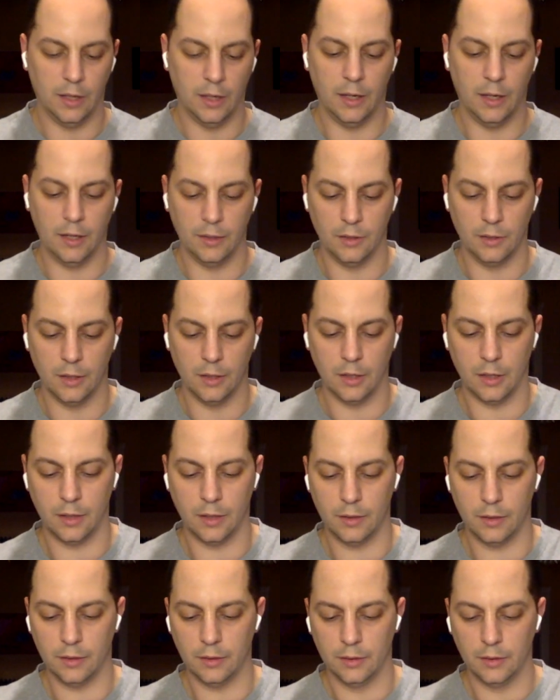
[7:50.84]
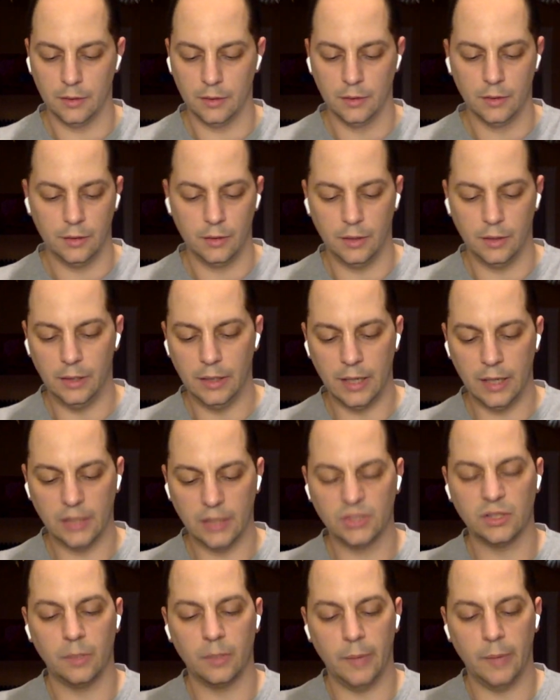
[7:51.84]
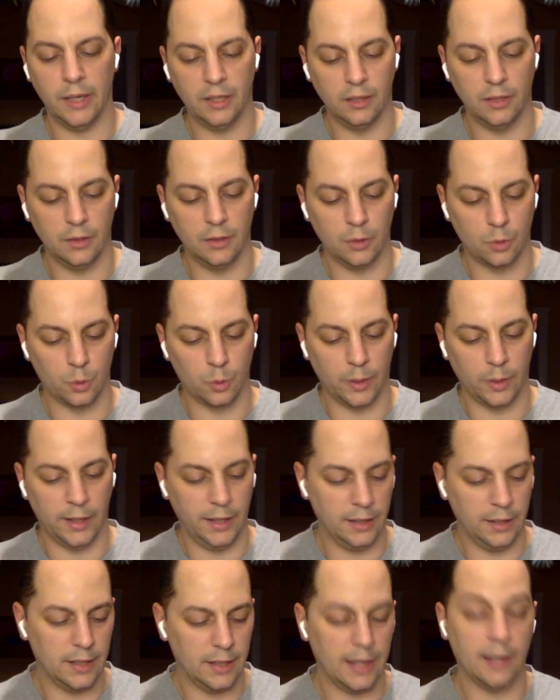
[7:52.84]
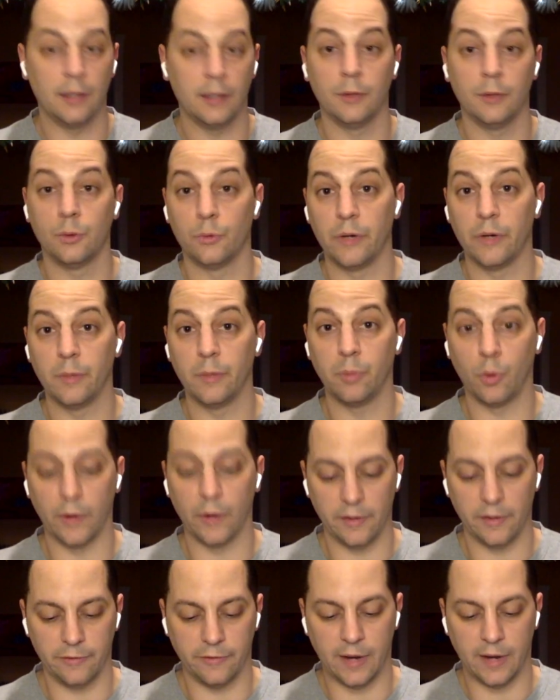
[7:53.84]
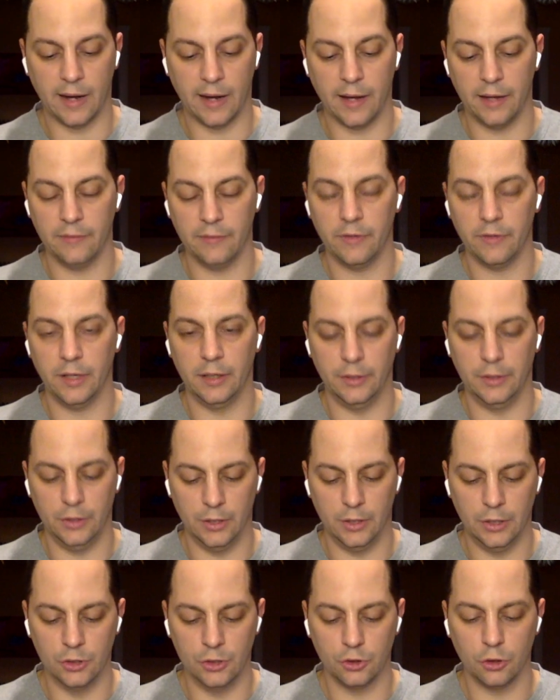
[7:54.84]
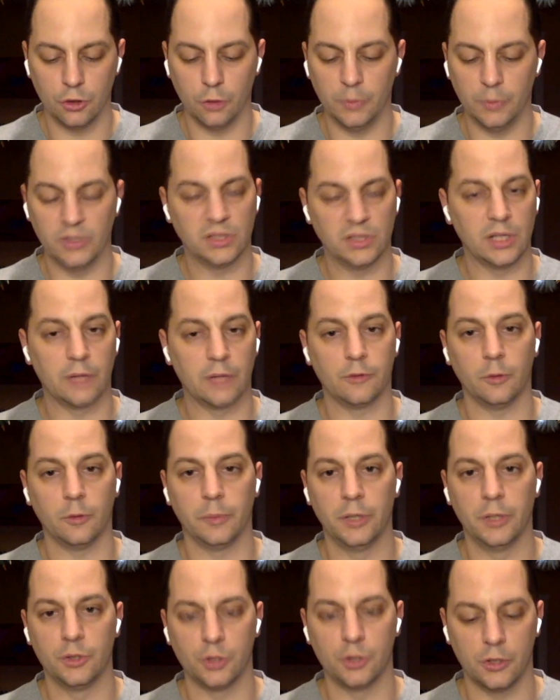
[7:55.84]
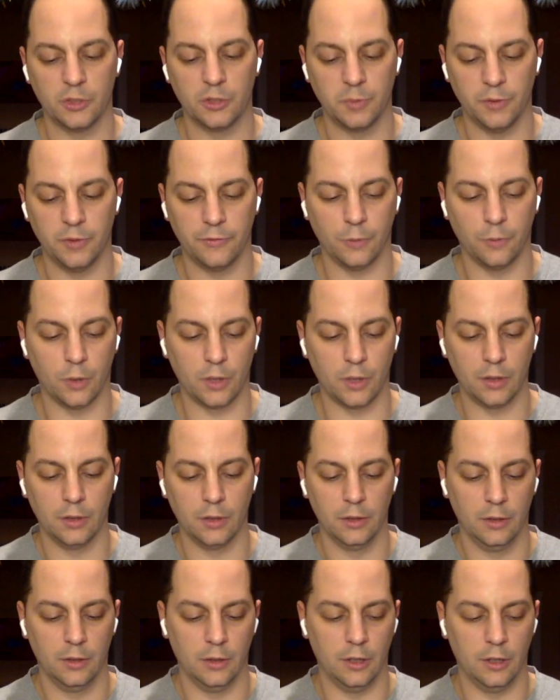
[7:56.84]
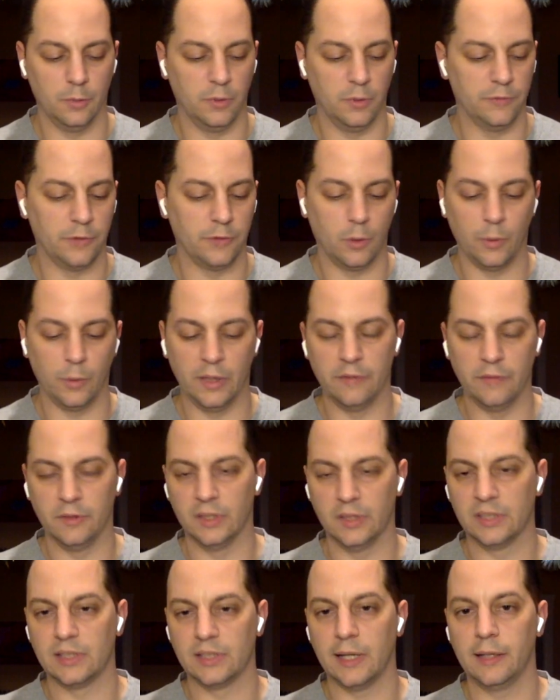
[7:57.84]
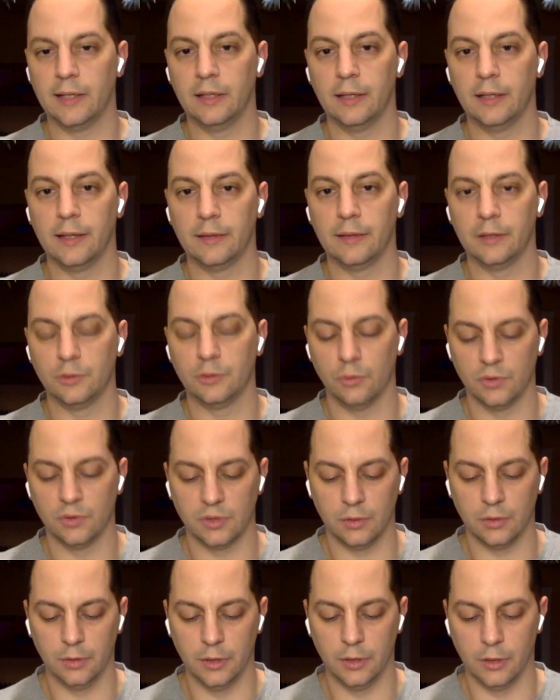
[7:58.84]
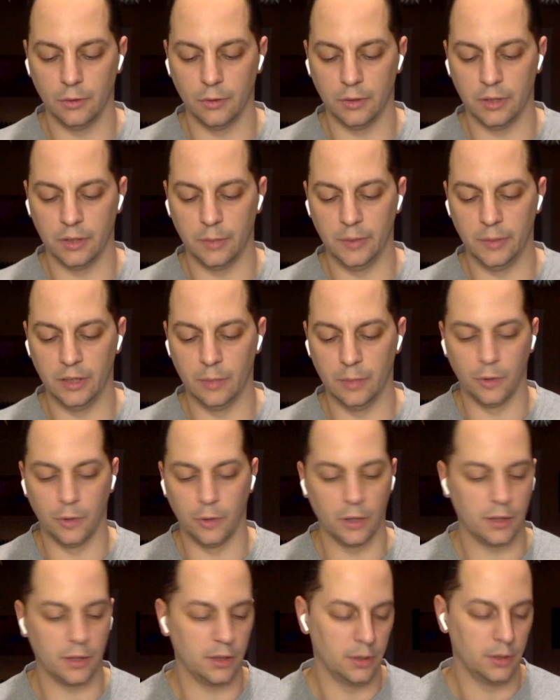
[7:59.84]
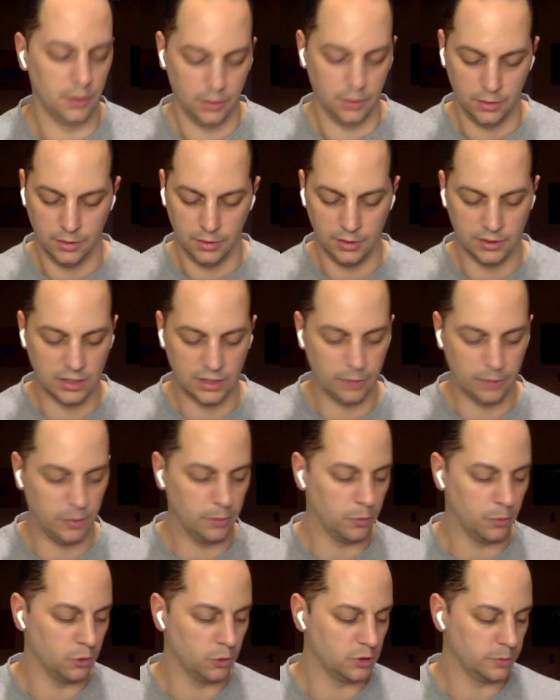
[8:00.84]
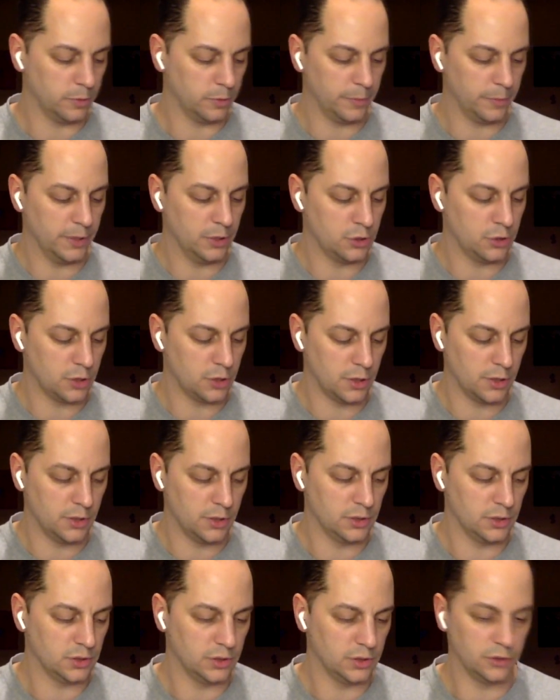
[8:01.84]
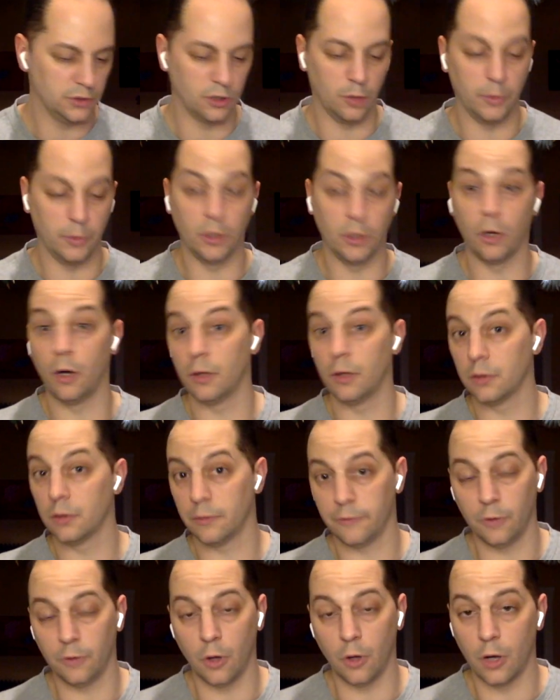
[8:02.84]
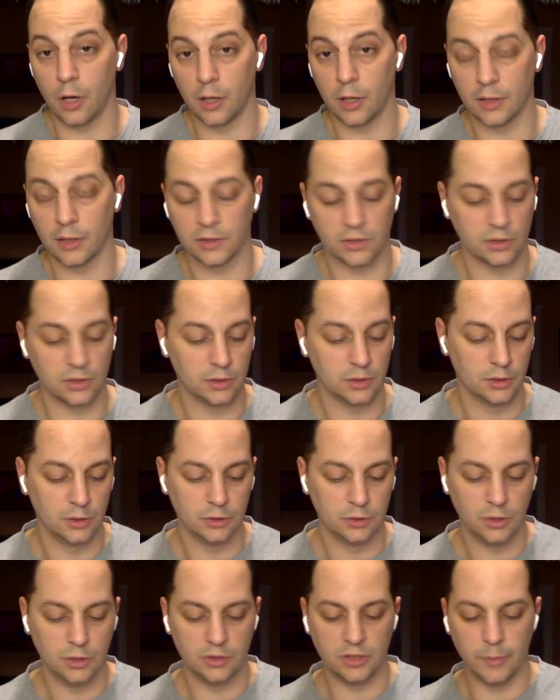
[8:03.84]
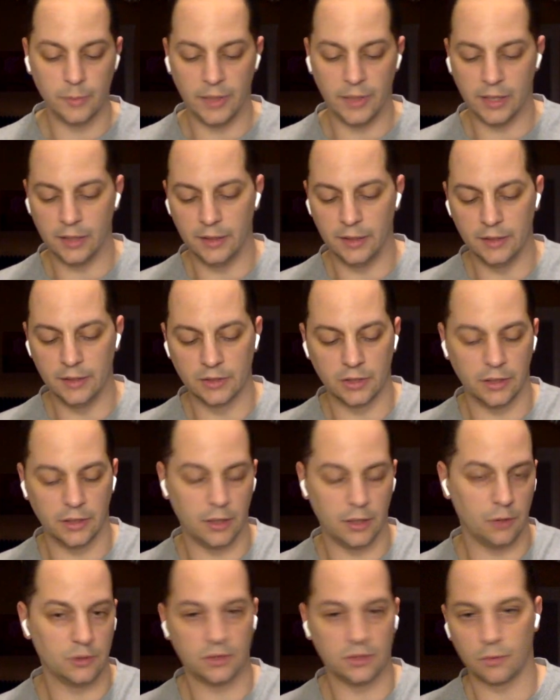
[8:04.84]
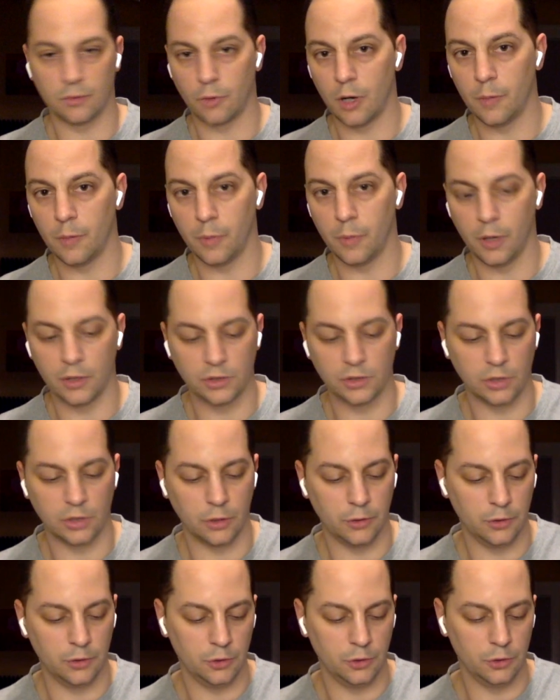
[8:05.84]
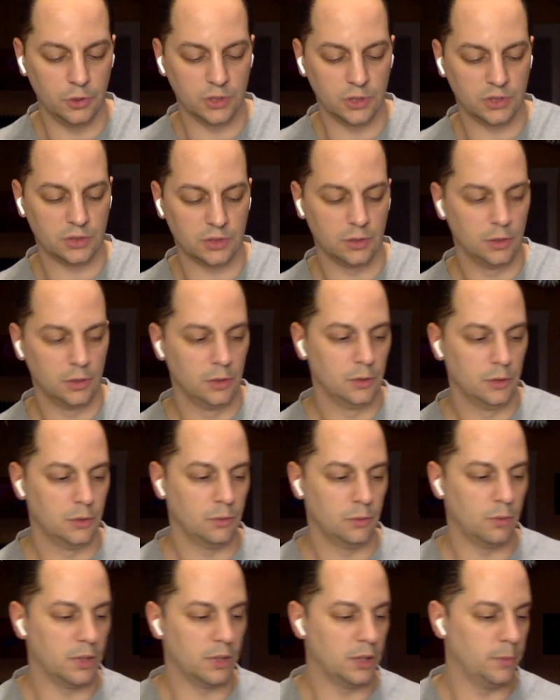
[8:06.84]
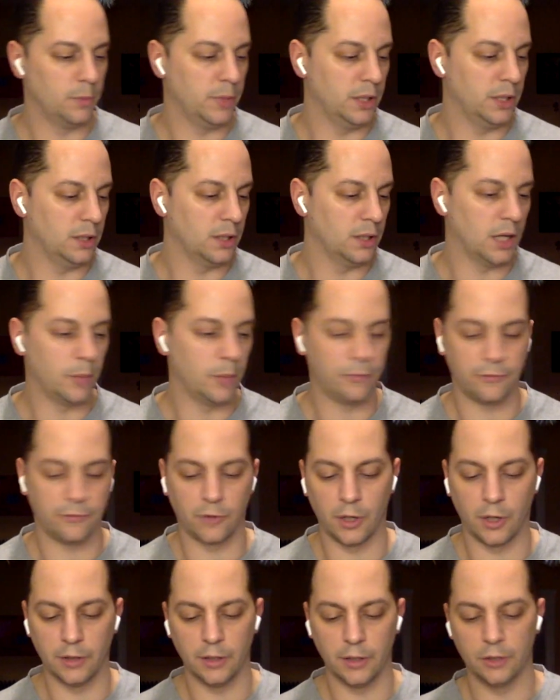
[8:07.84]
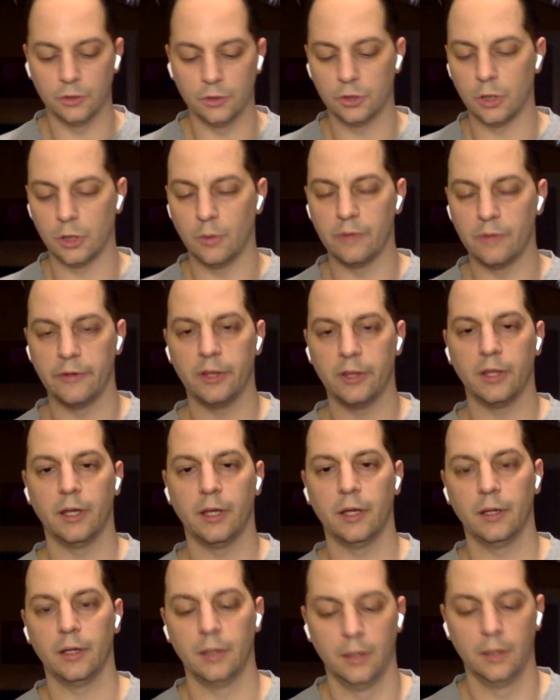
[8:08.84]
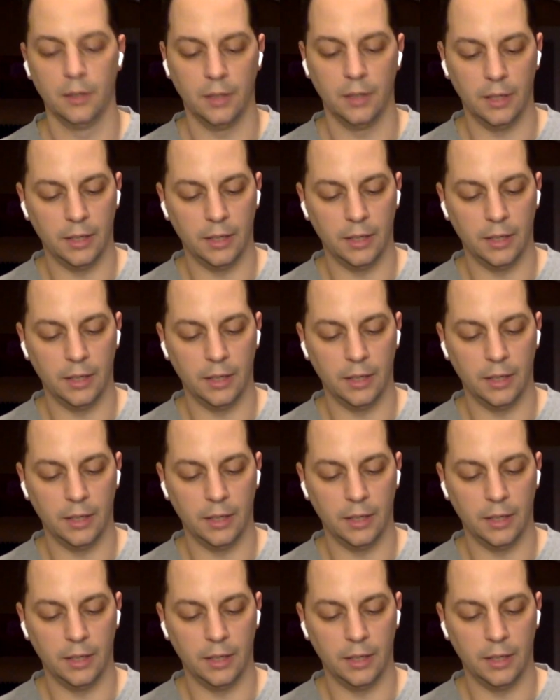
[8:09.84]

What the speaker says: And he estimated the grade at a 3.5, and he showed me several pictures before, before we even decided that this was, going to book. He sent me multiple pictures. He told me all the flaws just to make it easier. It's a raw book, so you just want to be upfront and show everything.